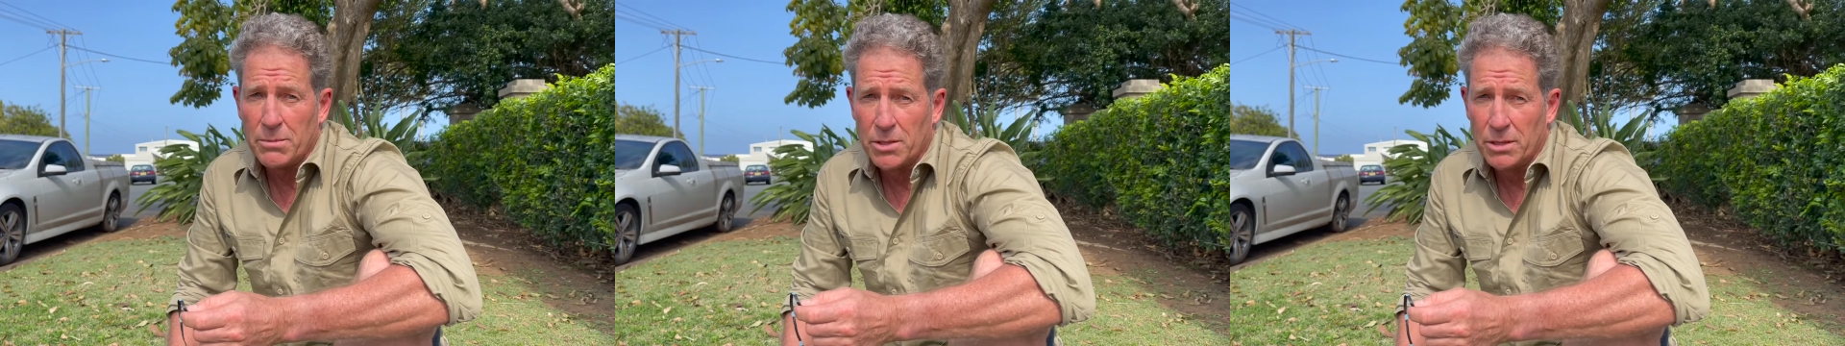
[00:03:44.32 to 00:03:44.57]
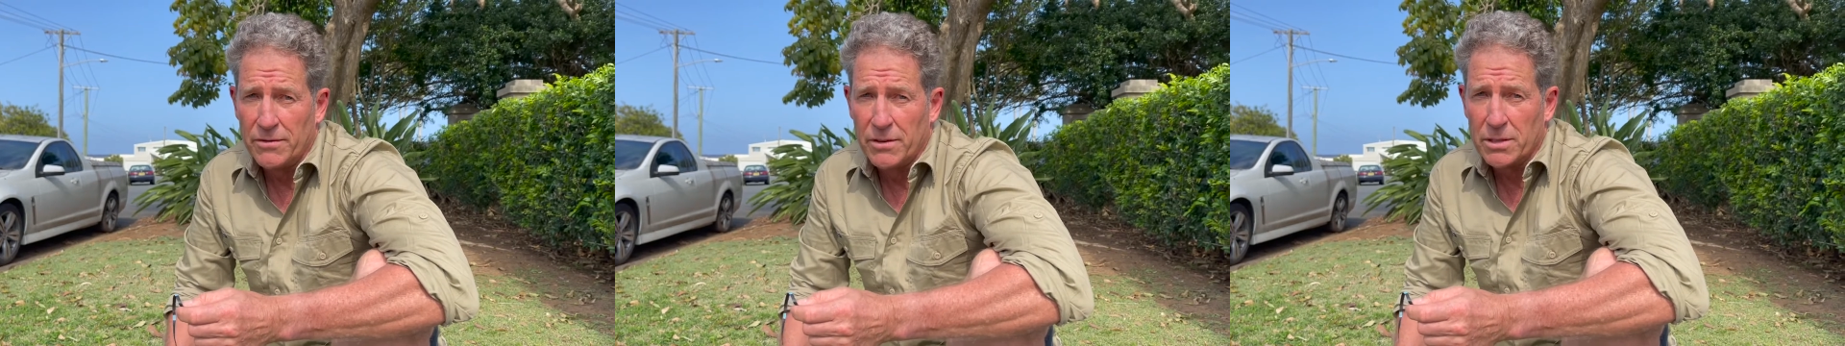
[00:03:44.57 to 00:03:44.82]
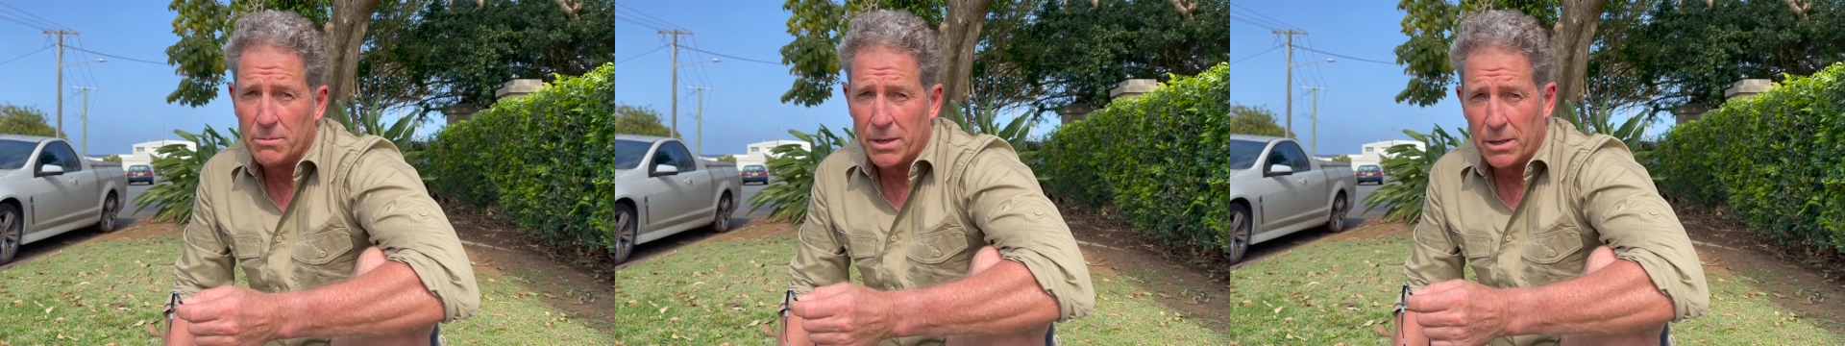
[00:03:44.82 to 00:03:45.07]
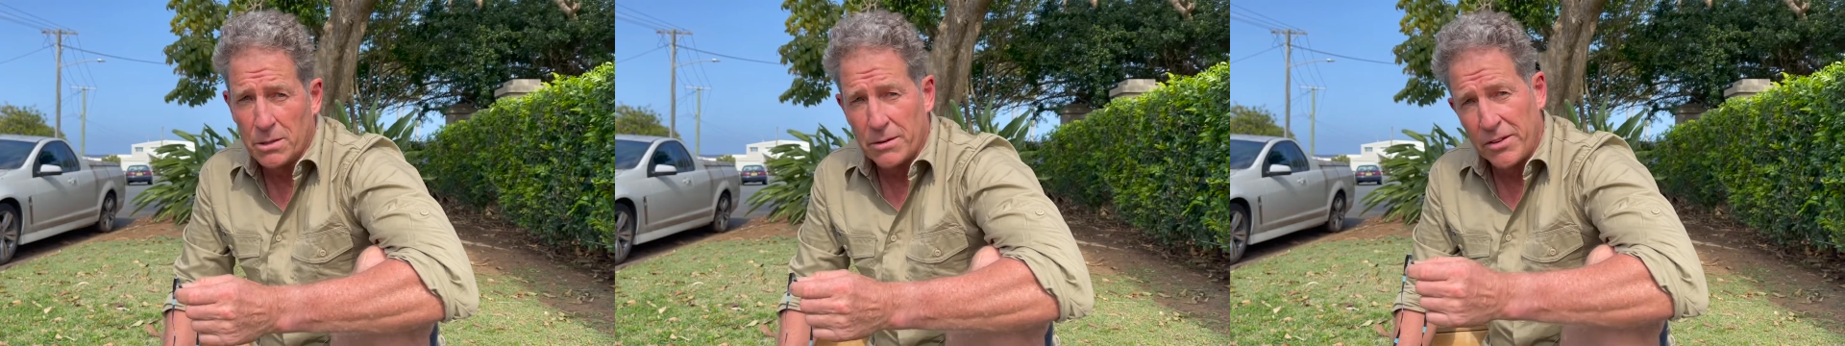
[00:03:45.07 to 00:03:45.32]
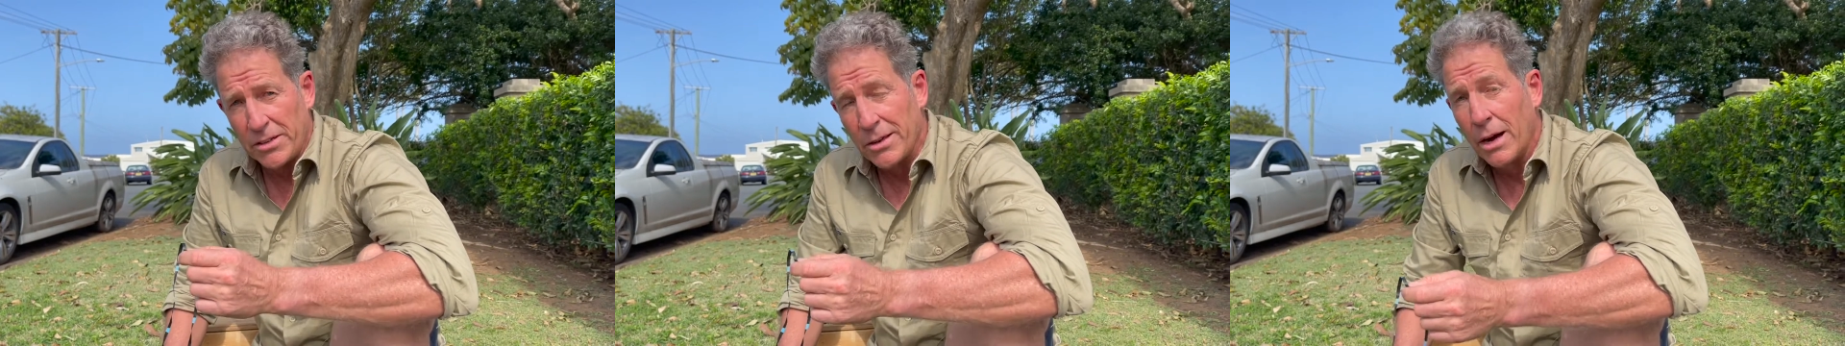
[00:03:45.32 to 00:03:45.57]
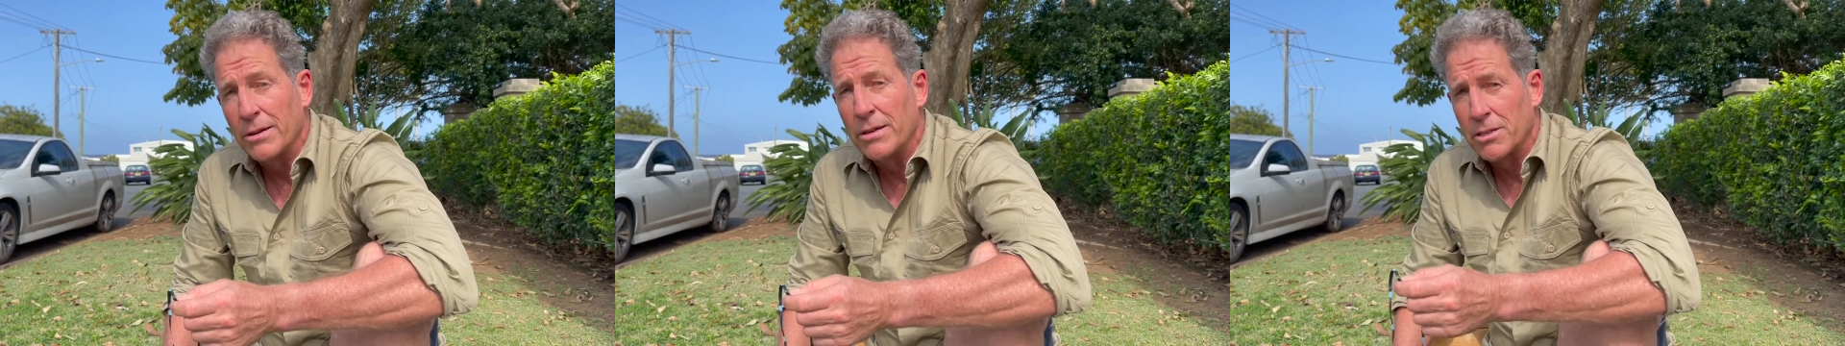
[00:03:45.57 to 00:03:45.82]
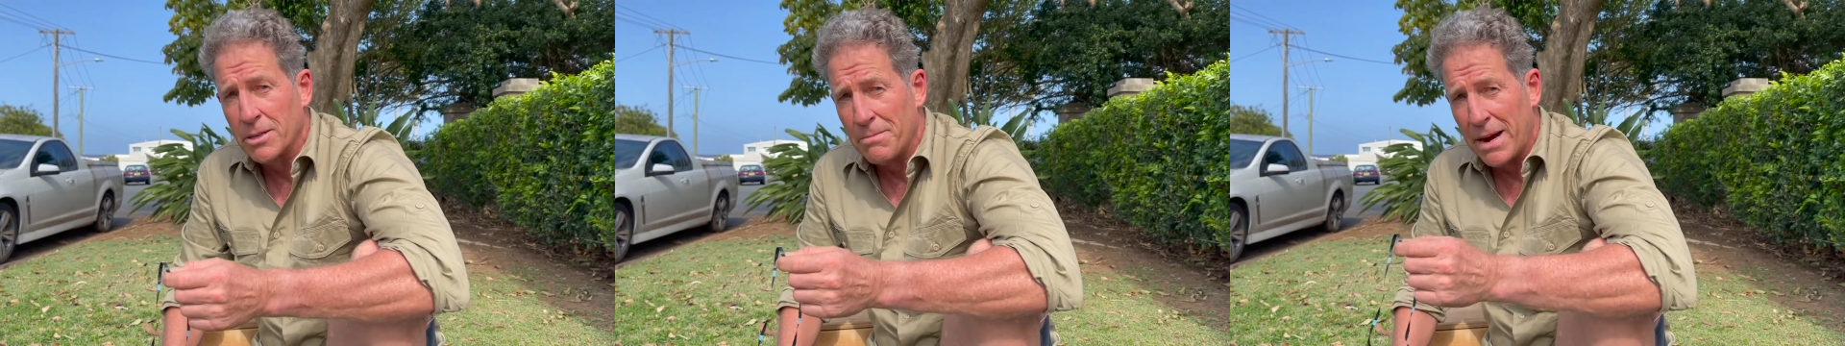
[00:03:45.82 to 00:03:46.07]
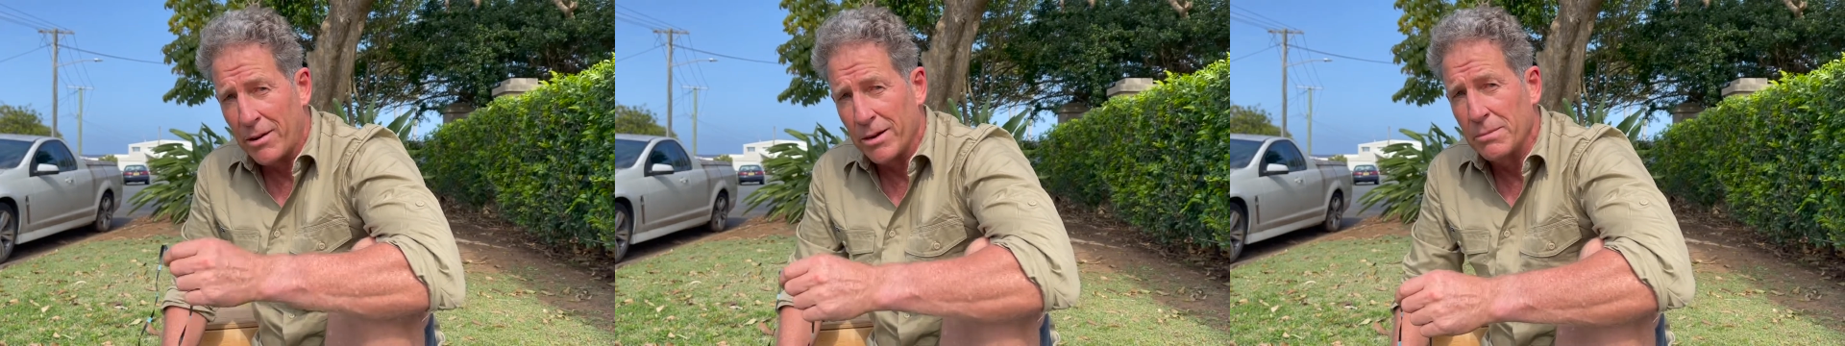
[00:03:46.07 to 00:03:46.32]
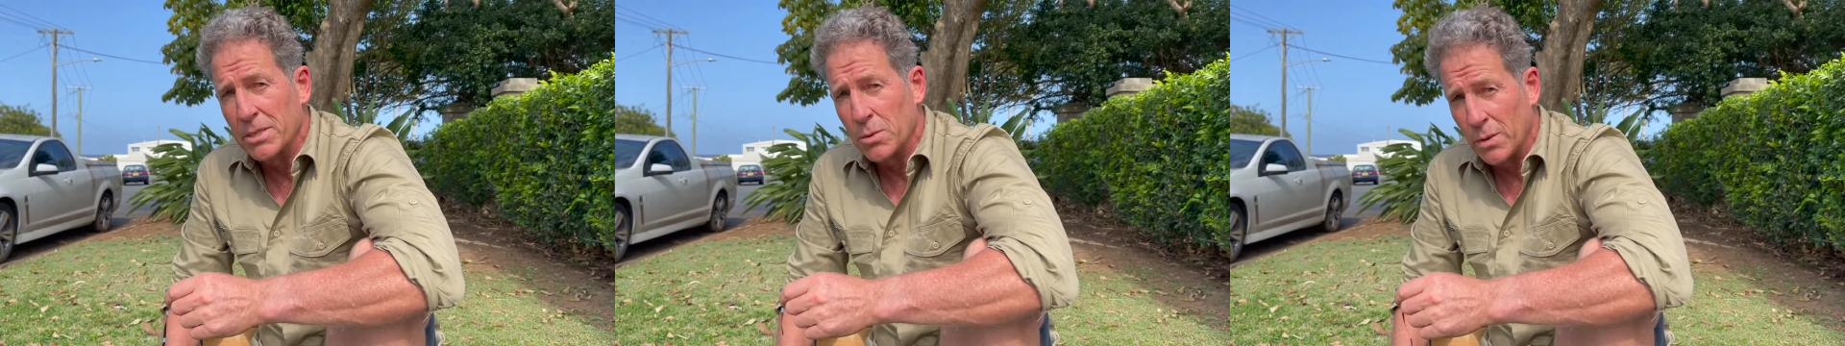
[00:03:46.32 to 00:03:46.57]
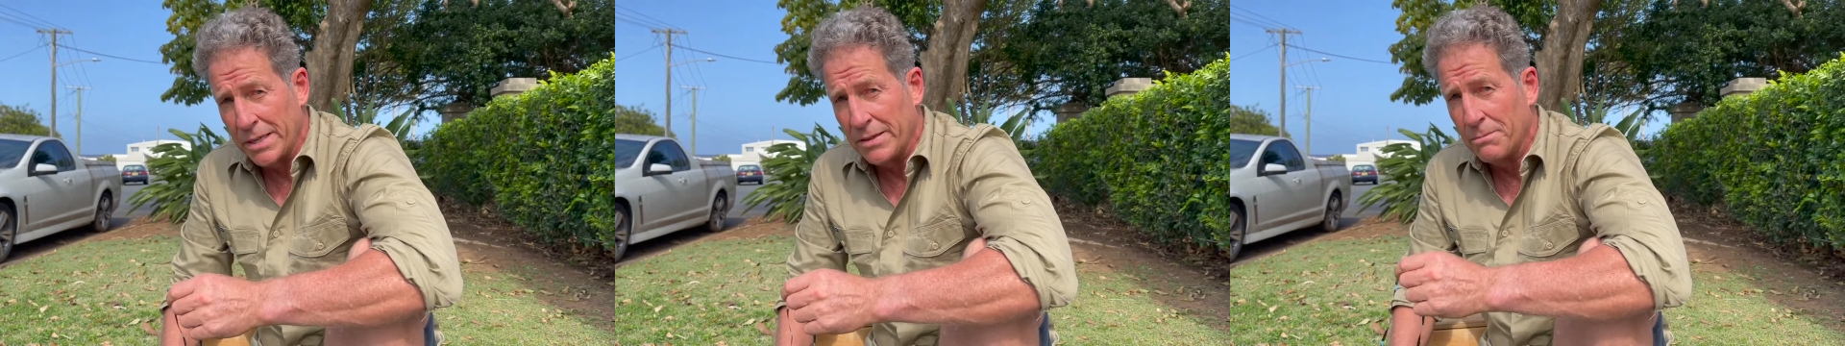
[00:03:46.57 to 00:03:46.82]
surface because if you don't it's a barrier between the